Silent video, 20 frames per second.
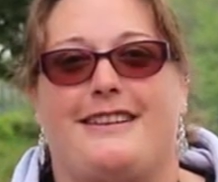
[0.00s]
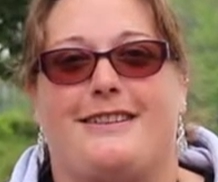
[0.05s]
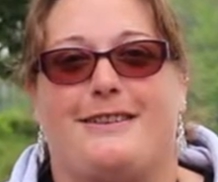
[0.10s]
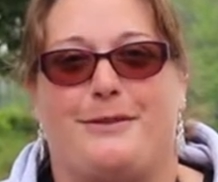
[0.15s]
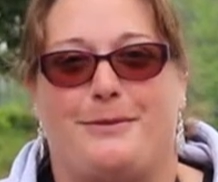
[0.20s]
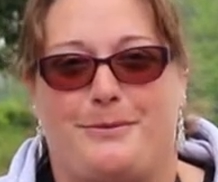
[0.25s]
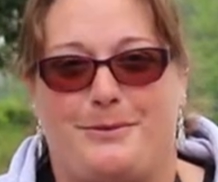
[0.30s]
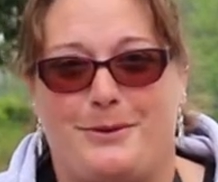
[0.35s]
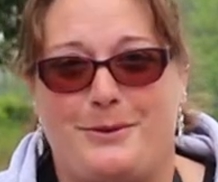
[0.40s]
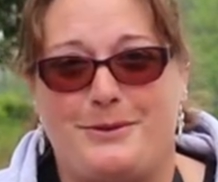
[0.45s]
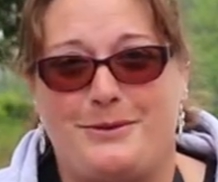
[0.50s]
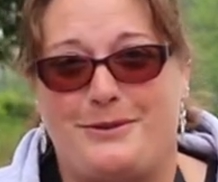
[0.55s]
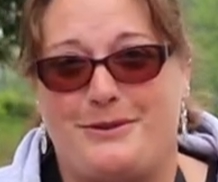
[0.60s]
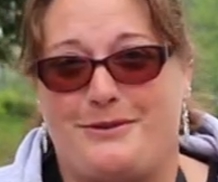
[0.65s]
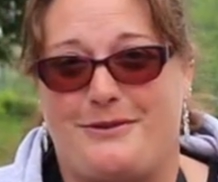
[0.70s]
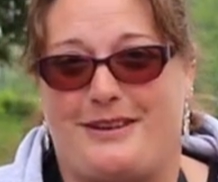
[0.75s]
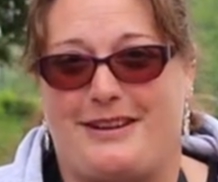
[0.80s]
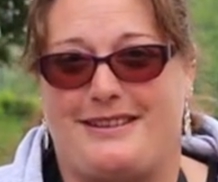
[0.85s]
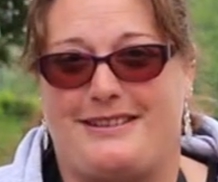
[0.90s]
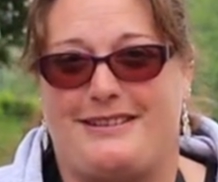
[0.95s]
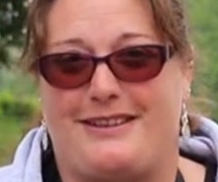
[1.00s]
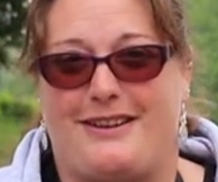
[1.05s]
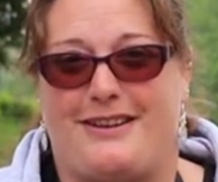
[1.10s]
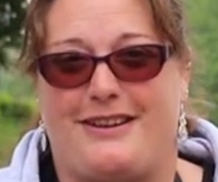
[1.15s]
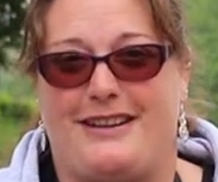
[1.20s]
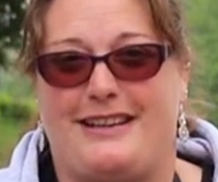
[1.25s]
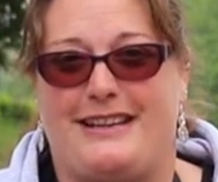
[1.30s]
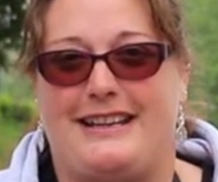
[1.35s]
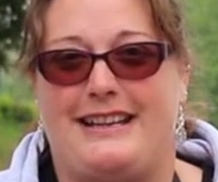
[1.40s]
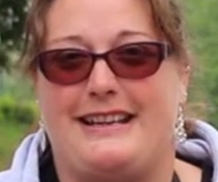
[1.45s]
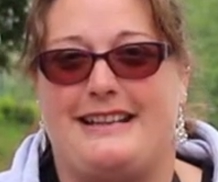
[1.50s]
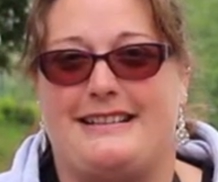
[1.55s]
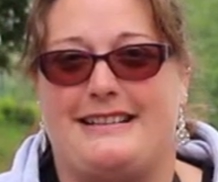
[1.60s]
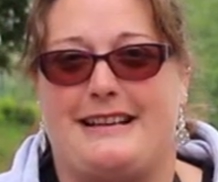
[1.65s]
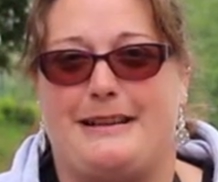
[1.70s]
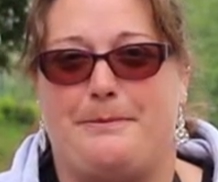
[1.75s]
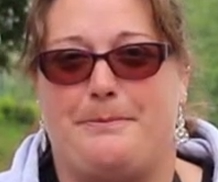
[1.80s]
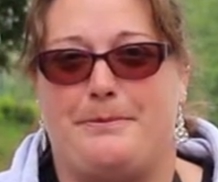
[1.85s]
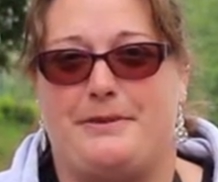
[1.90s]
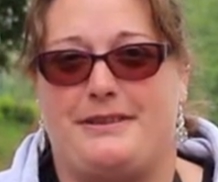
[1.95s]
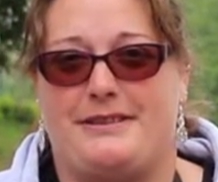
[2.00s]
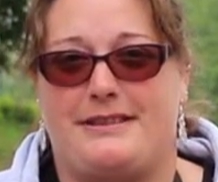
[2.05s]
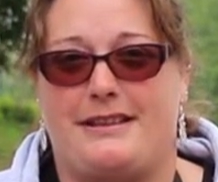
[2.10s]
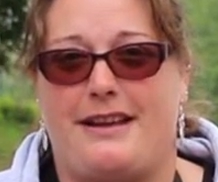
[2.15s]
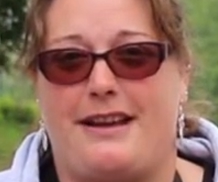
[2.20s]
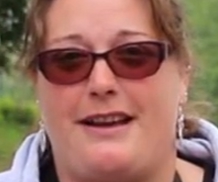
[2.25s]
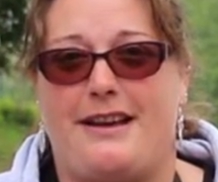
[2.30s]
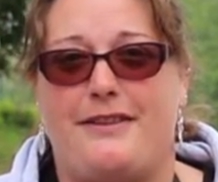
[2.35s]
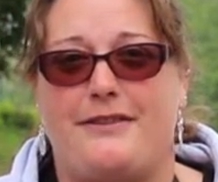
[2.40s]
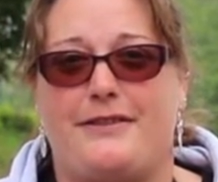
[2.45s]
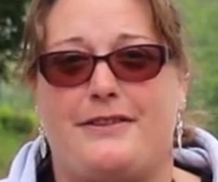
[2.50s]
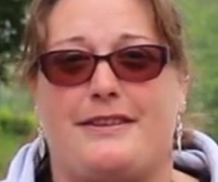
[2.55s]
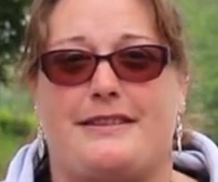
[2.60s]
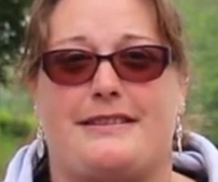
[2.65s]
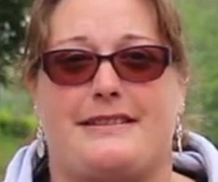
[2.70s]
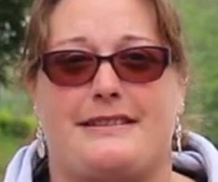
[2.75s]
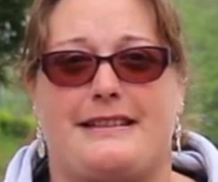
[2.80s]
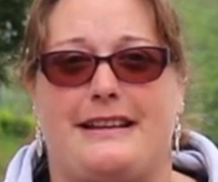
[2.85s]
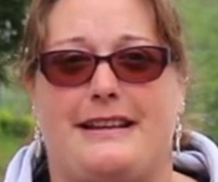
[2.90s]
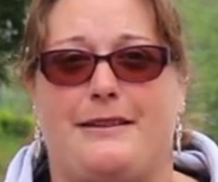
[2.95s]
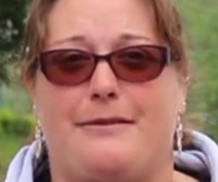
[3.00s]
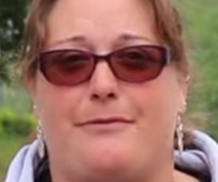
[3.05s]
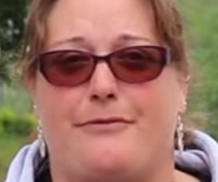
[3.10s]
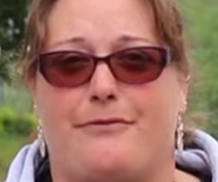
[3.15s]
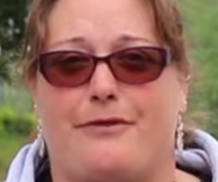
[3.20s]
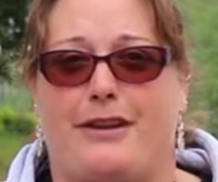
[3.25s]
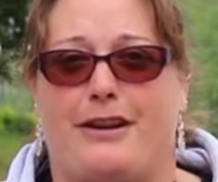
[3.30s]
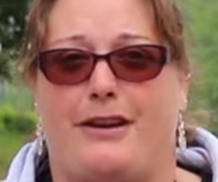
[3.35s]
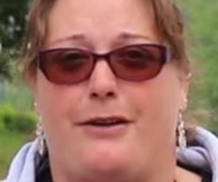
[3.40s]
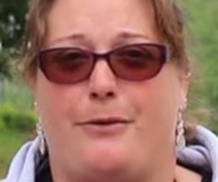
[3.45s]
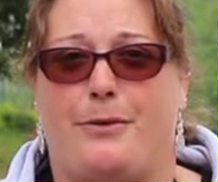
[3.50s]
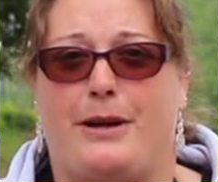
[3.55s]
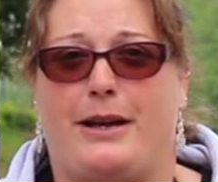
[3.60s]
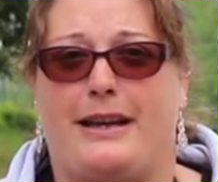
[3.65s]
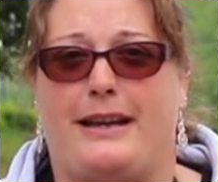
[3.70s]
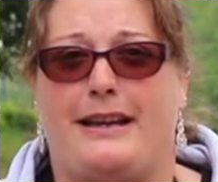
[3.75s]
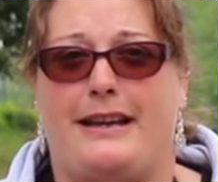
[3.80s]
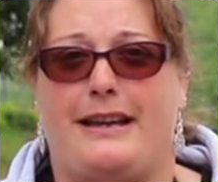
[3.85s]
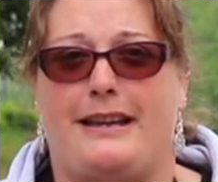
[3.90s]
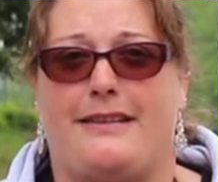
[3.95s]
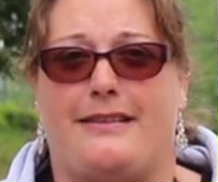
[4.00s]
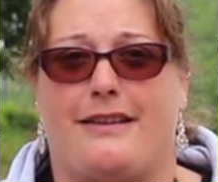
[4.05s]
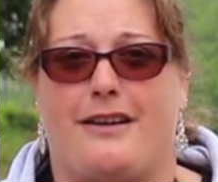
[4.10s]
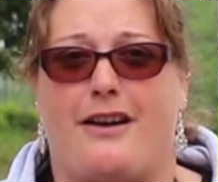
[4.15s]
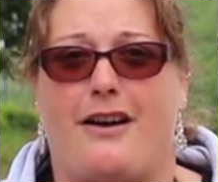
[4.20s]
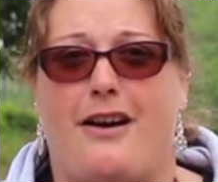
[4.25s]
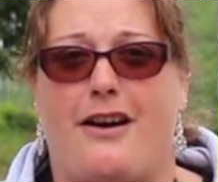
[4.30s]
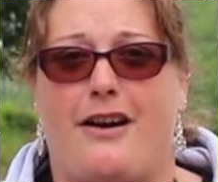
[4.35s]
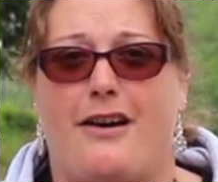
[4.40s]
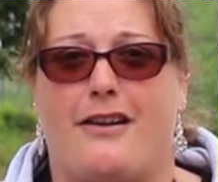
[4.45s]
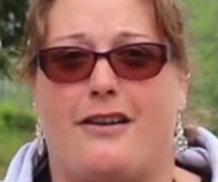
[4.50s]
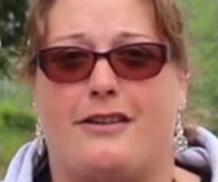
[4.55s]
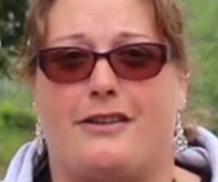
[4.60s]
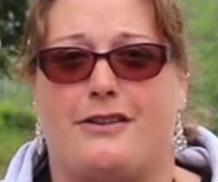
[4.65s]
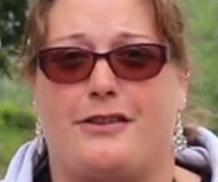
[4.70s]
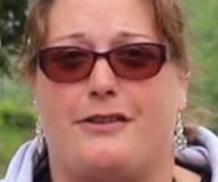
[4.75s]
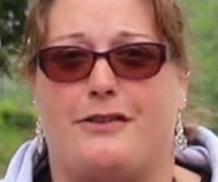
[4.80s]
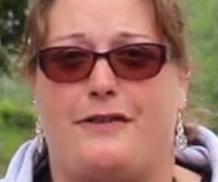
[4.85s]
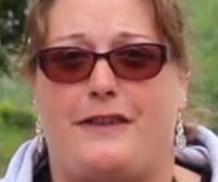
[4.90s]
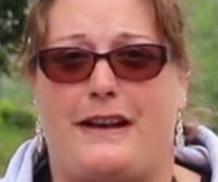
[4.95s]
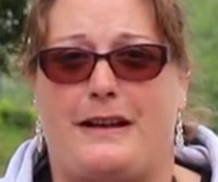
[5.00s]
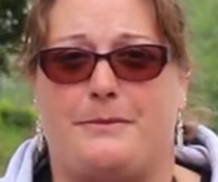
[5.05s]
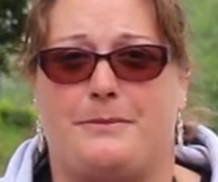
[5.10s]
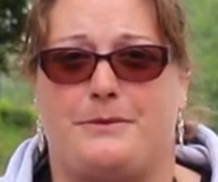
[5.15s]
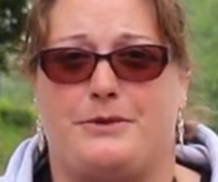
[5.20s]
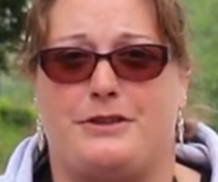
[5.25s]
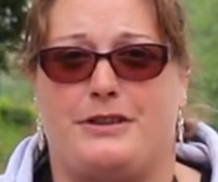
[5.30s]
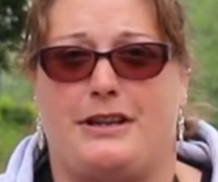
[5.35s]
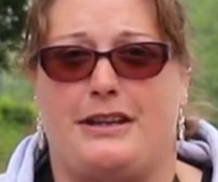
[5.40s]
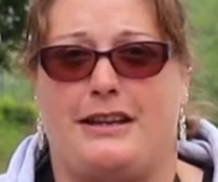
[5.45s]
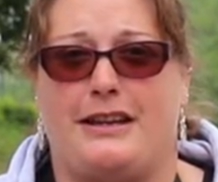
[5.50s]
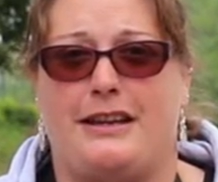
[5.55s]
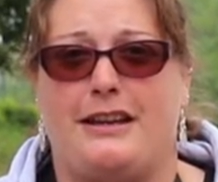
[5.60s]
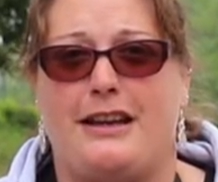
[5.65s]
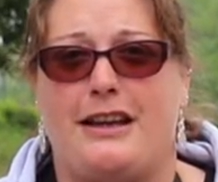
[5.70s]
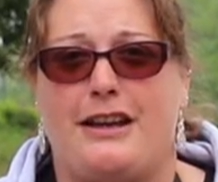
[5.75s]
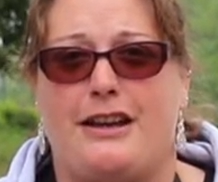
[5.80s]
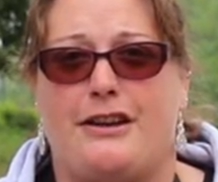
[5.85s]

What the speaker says: The Watercress line is a preserved steam railway in the heart of Hampshire,